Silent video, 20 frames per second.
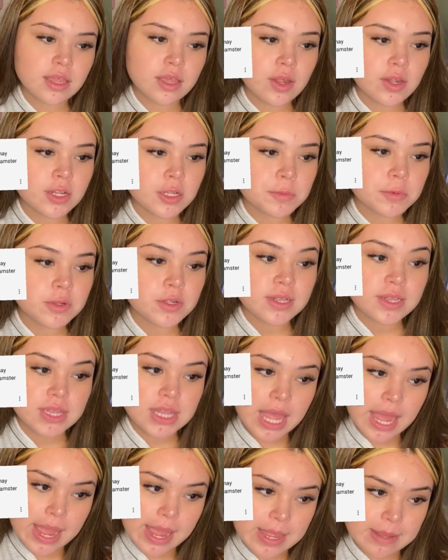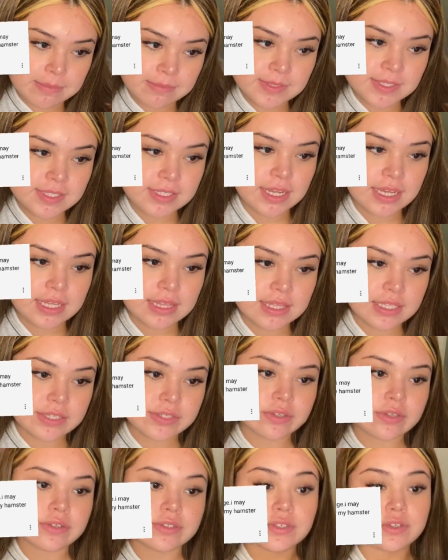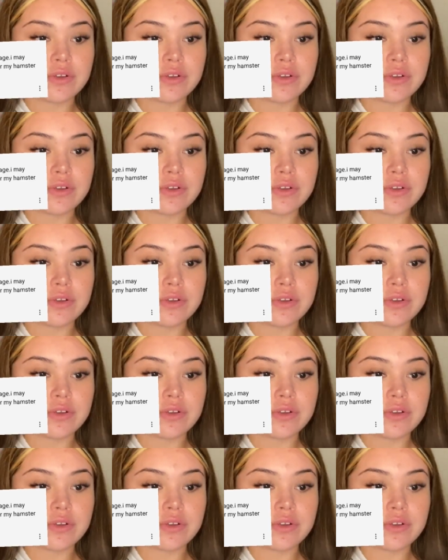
Gullible Lime said, this looks